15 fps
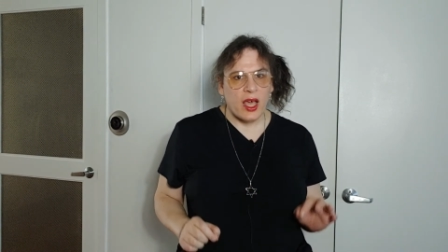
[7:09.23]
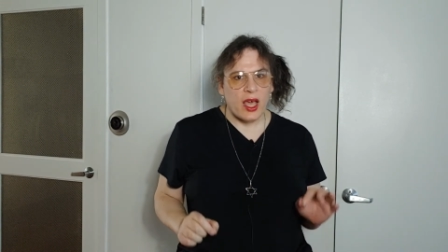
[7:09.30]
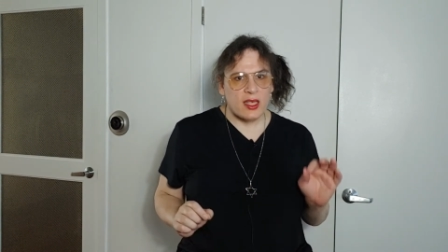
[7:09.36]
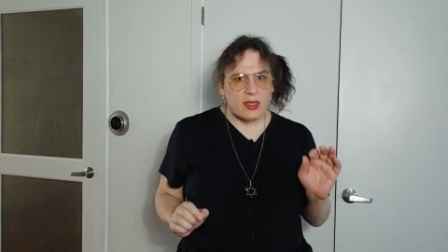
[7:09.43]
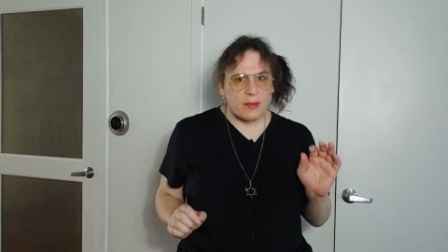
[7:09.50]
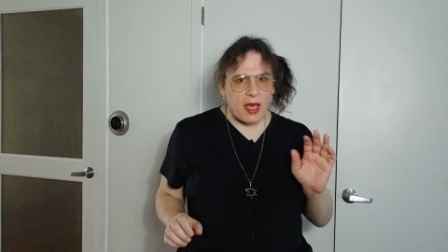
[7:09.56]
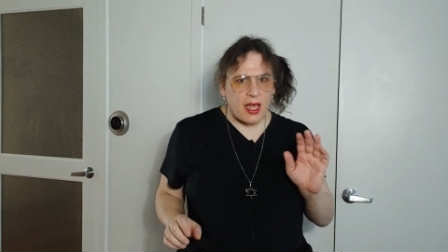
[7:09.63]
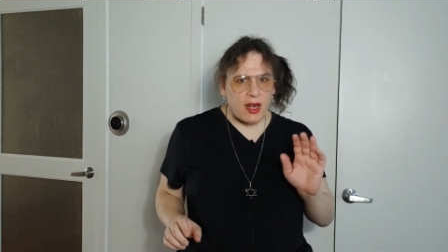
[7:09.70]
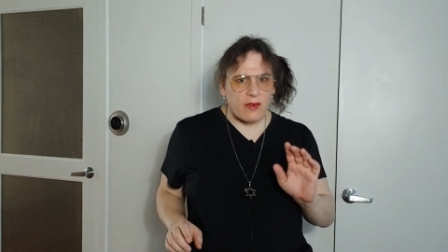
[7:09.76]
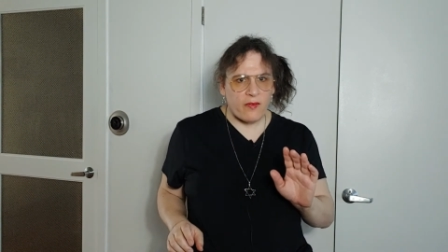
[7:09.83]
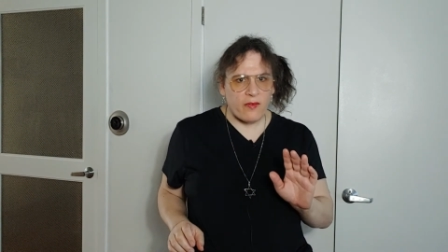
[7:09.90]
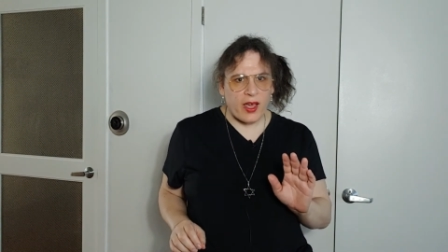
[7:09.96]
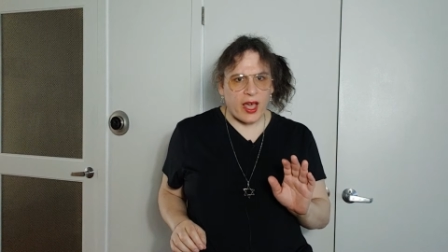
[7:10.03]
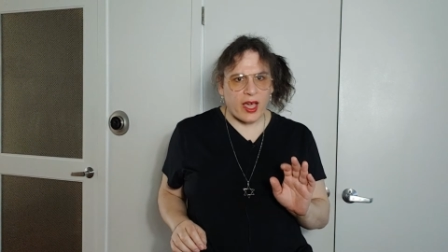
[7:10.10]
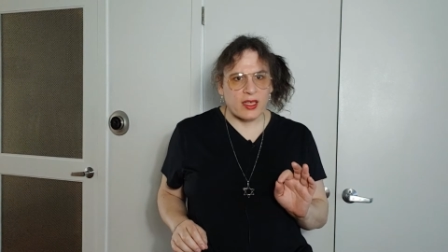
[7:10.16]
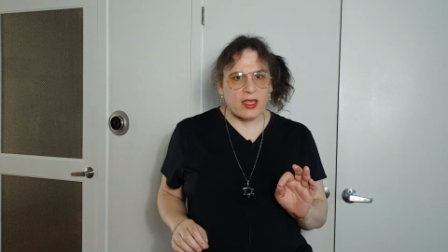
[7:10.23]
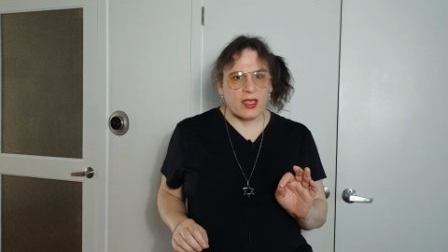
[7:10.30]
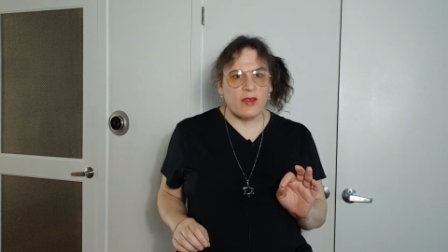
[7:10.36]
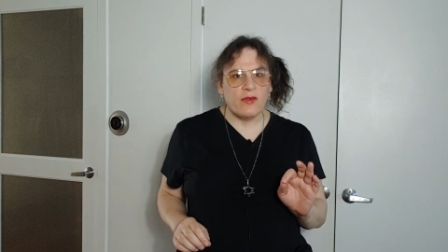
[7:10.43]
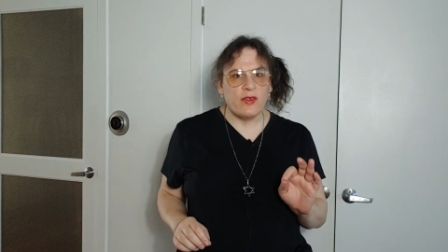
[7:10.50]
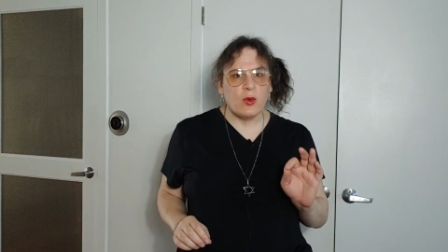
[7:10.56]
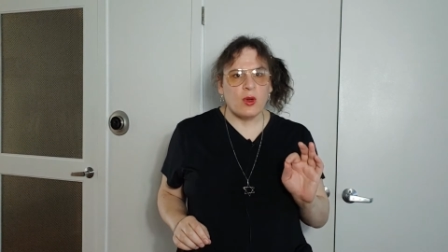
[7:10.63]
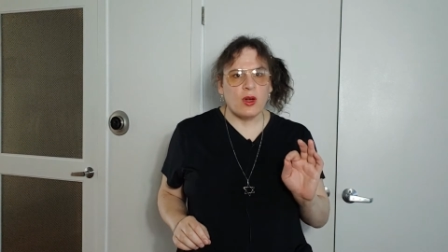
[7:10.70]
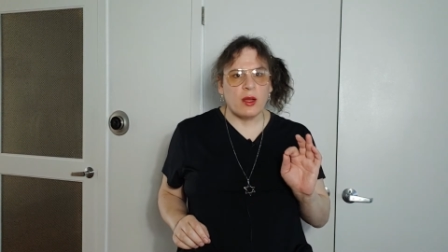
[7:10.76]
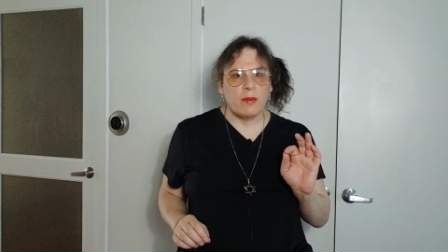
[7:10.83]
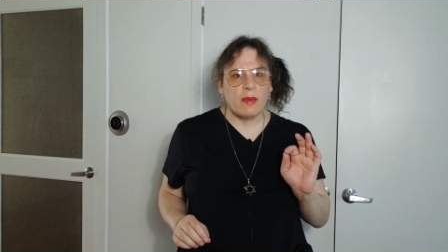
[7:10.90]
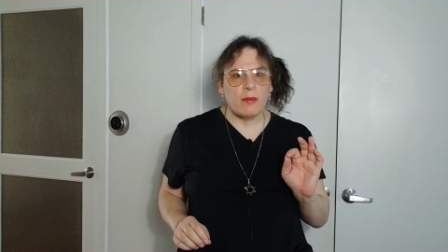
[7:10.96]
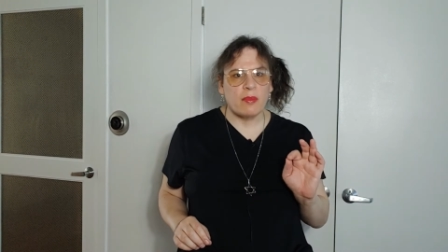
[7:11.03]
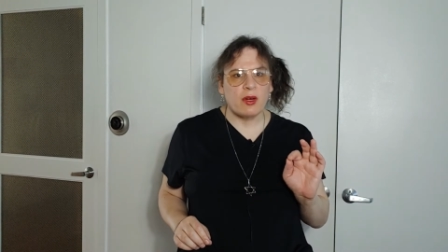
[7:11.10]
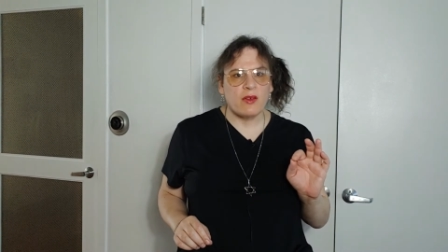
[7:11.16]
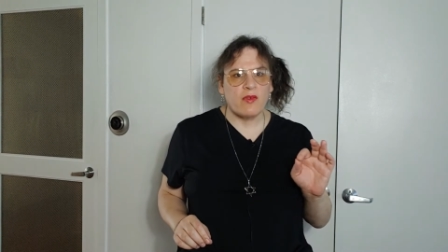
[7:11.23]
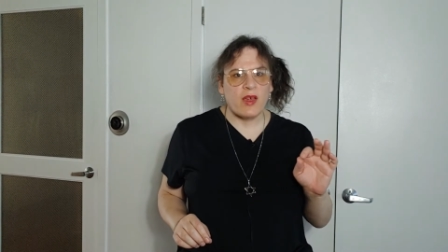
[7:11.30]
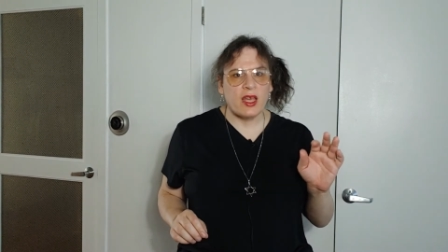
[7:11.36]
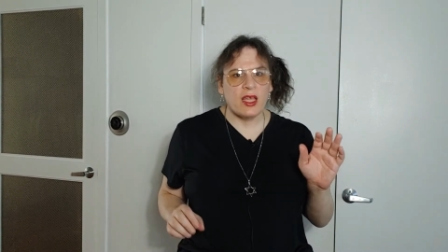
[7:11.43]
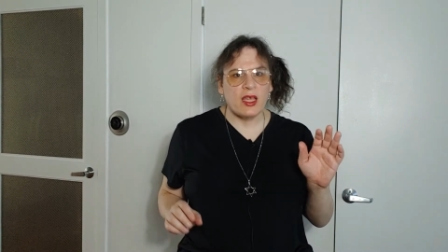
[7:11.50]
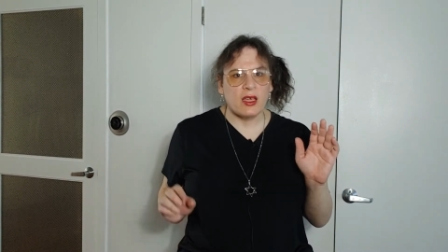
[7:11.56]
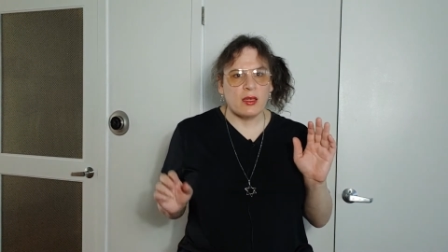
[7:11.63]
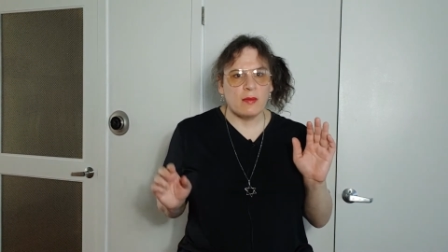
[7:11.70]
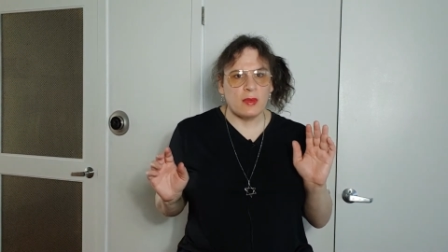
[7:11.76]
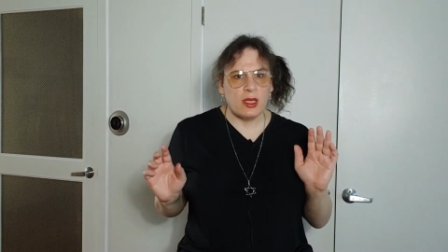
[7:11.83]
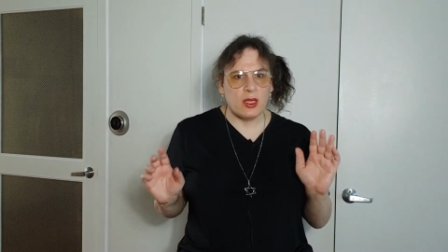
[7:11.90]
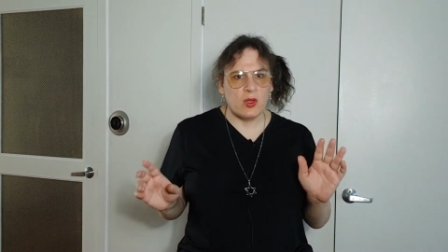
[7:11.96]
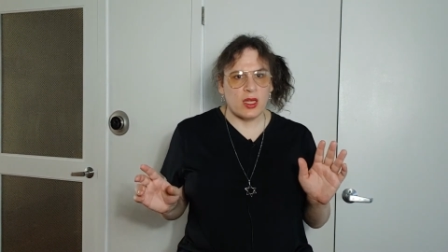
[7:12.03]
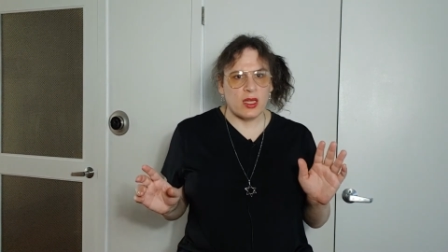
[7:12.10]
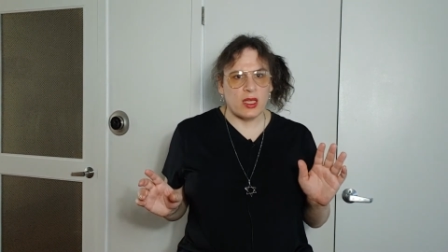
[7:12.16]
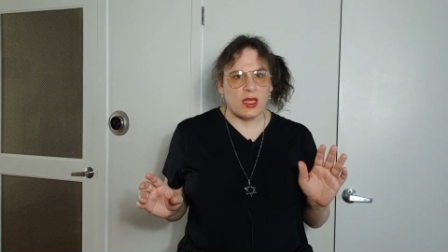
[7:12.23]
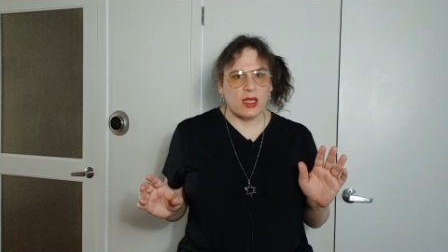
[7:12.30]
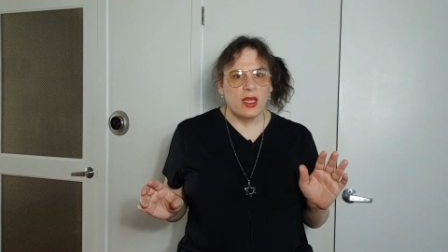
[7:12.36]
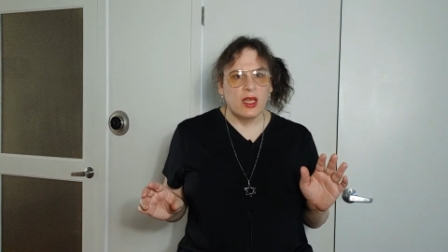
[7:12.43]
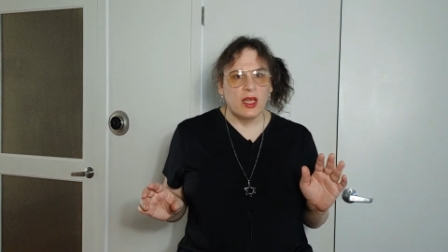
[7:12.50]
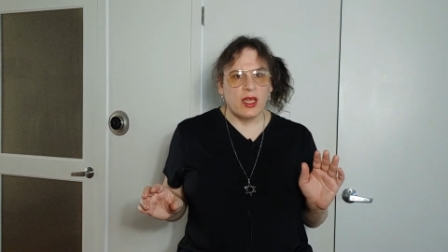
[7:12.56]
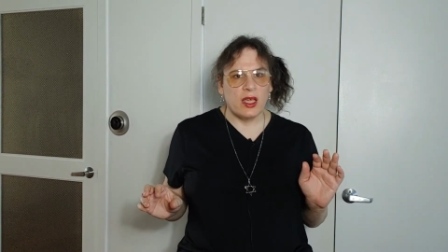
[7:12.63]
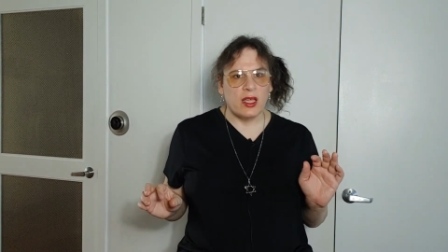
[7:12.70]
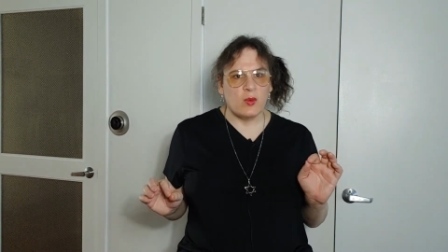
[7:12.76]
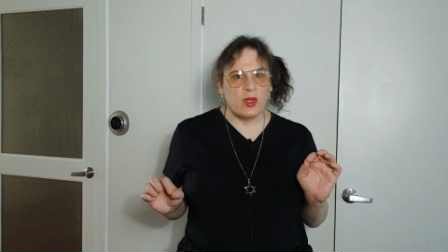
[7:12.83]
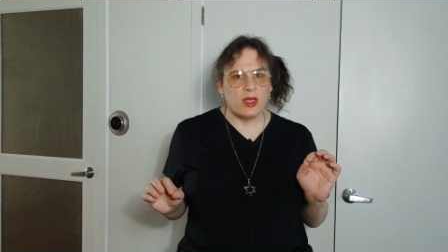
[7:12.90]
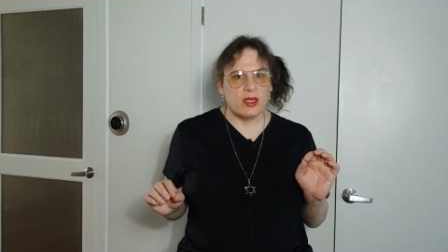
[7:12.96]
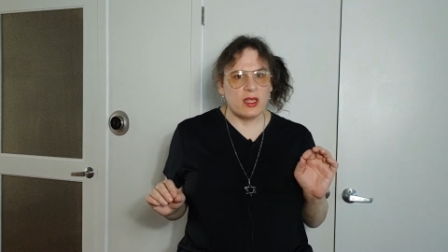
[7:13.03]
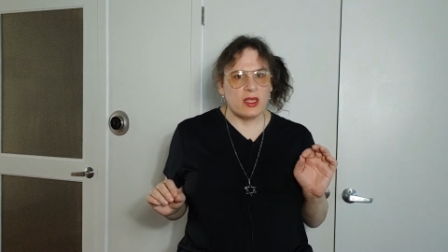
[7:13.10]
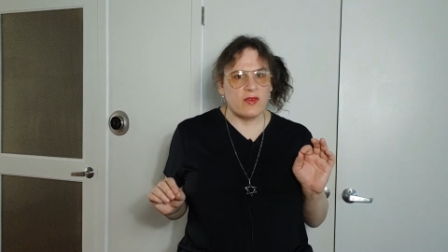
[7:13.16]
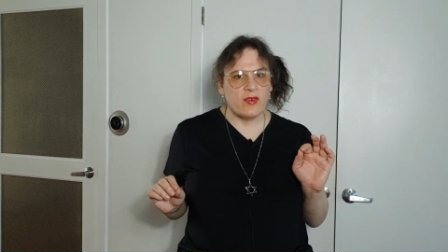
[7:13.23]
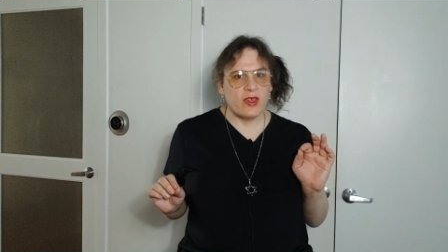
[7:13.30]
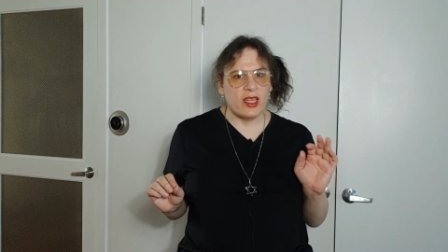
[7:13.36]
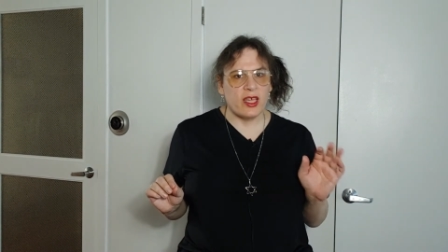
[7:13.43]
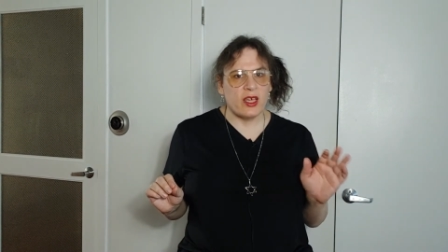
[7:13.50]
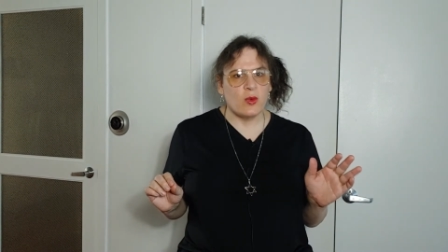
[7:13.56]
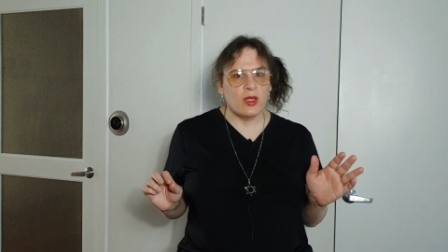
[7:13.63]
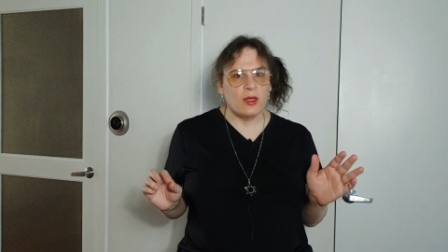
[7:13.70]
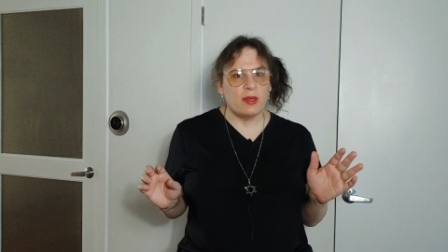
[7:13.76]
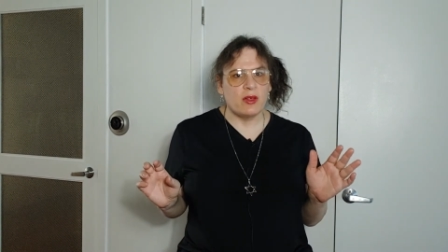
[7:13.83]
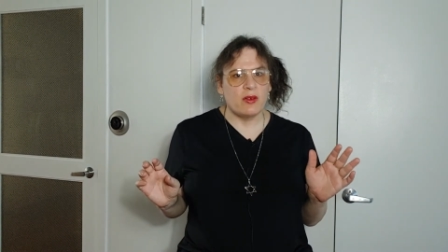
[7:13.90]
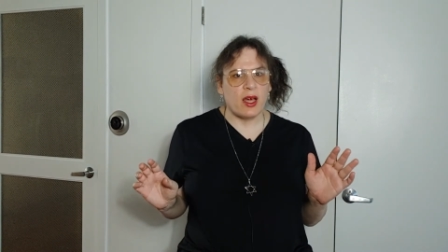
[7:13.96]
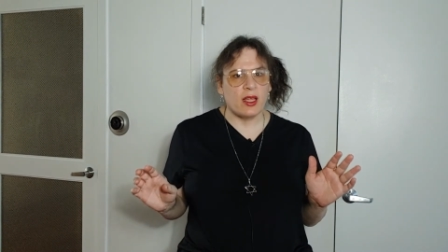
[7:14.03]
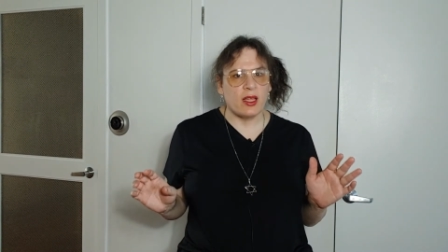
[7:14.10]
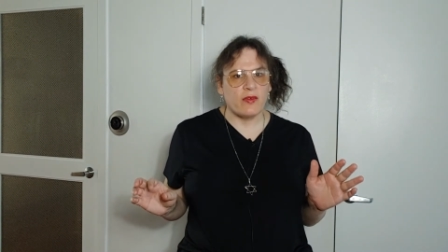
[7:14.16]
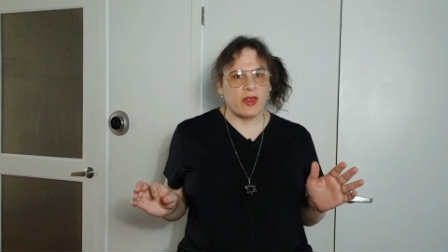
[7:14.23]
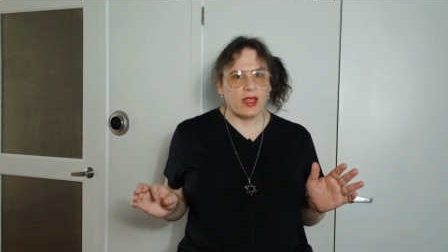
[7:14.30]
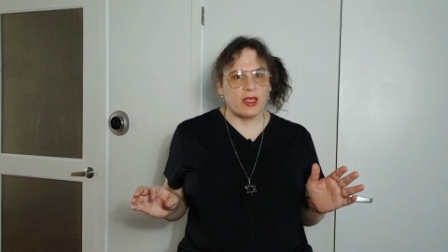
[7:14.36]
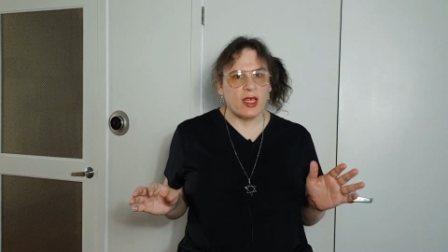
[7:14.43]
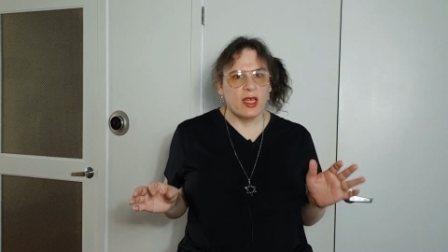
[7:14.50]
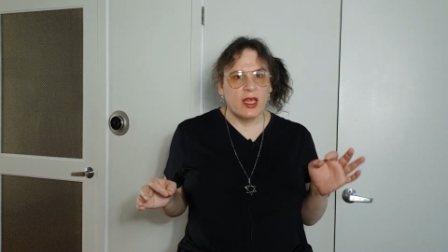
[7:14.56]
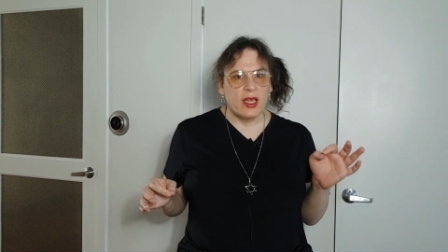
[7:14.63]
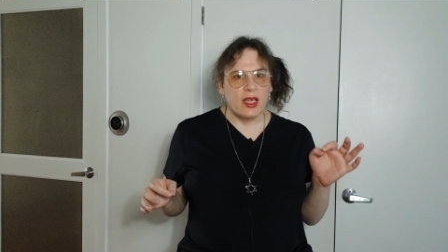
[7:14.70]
As a matter of fact, if you are a member of any community in which this video would be relevant,